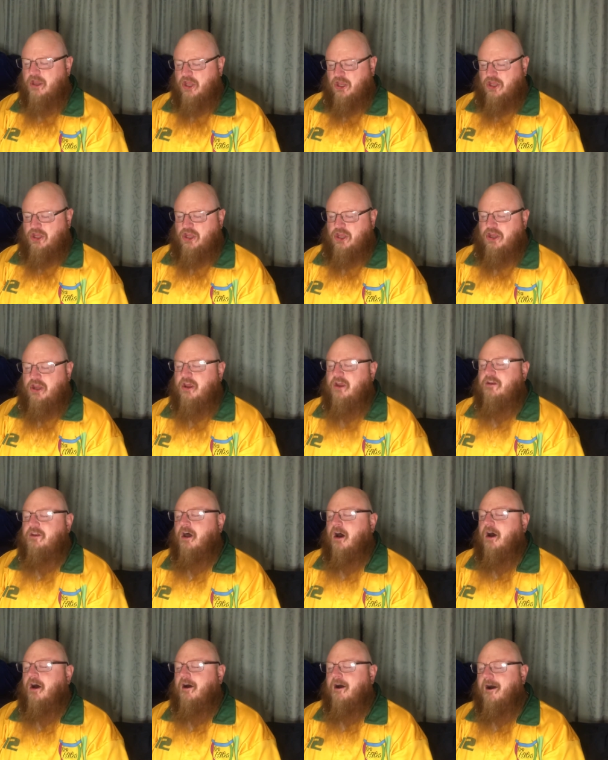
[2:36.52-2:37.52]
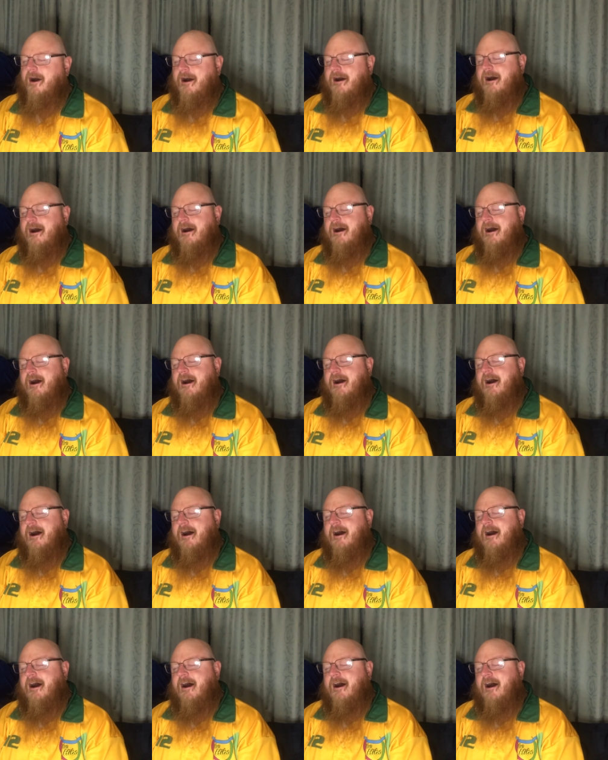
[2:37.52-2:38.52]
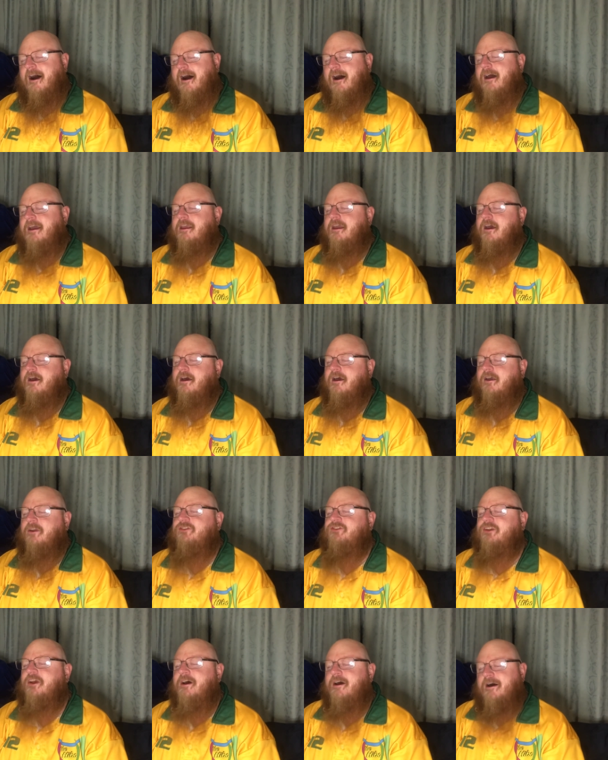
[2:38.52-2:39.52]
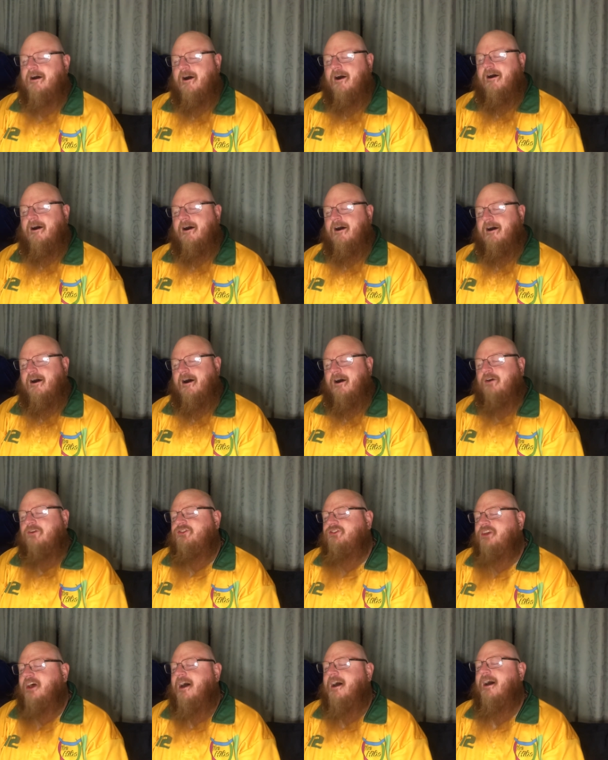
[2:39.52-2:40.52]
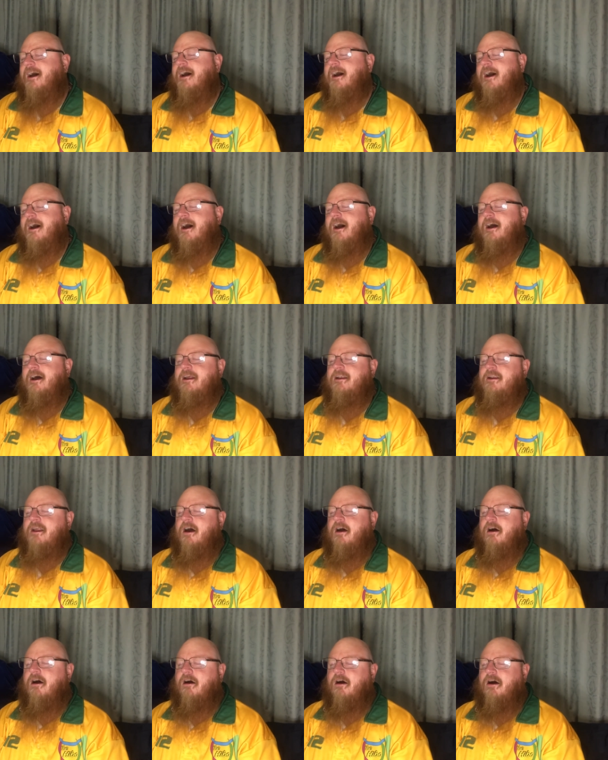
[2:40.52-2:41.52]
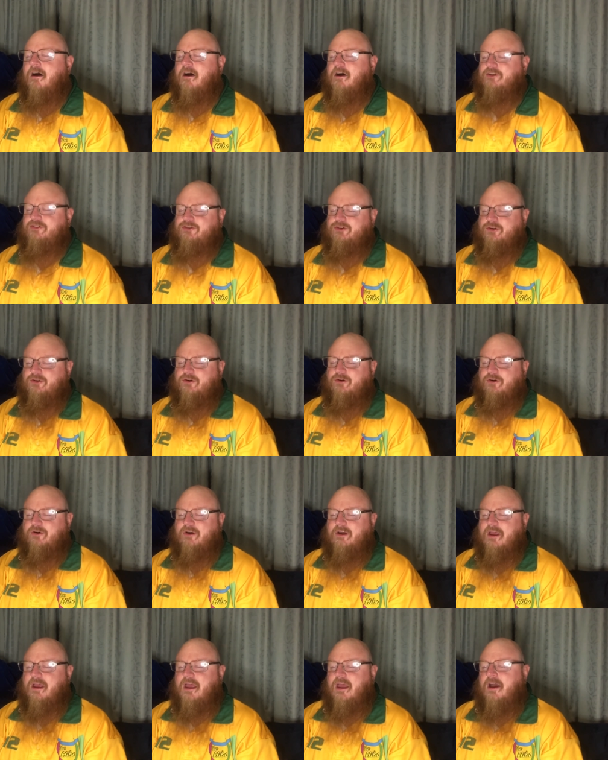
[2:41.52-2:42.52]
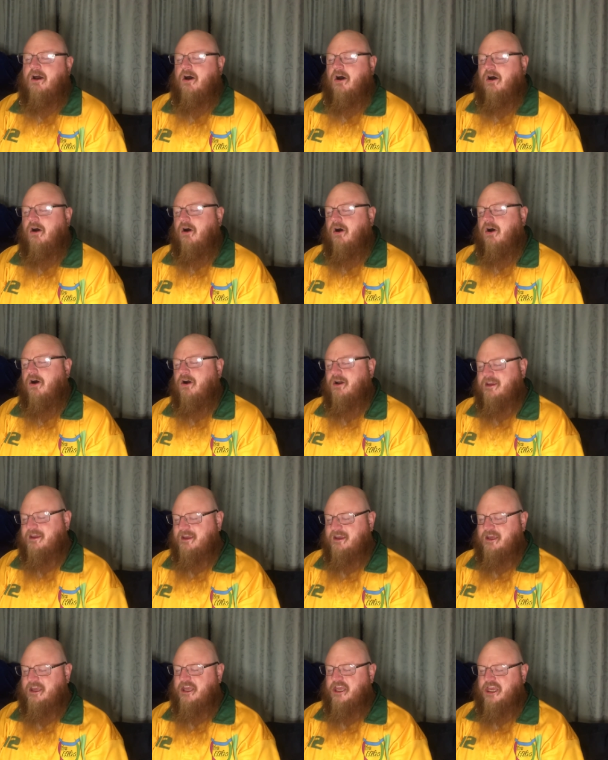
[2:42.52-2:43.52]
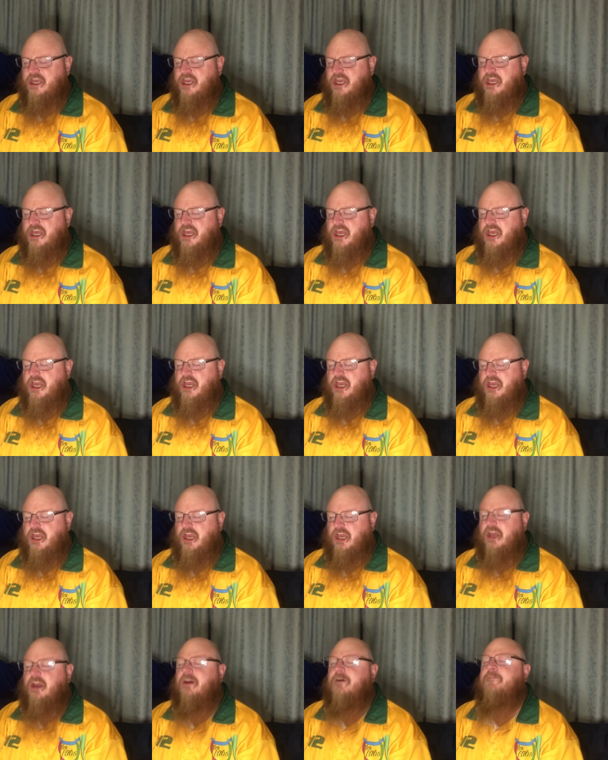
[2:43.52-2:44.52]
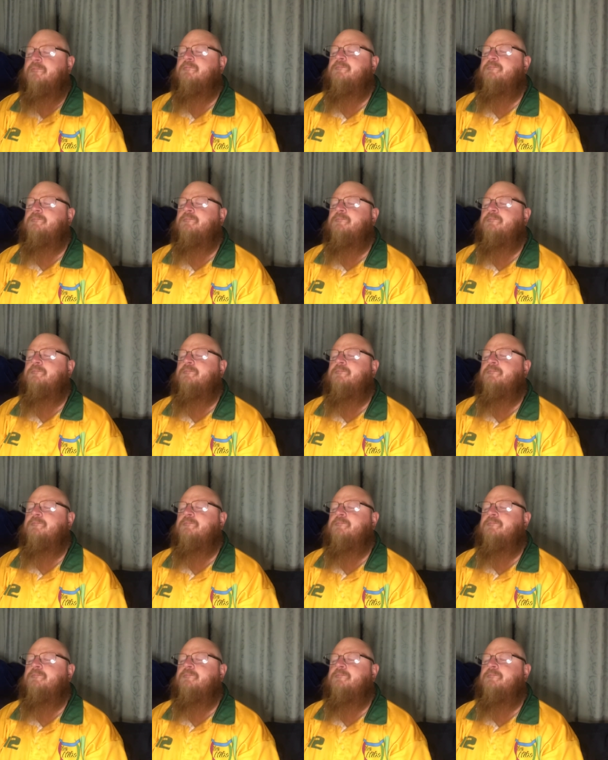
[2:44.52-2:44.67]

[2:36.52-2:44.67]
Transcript: in the highest, Hosanna to your King.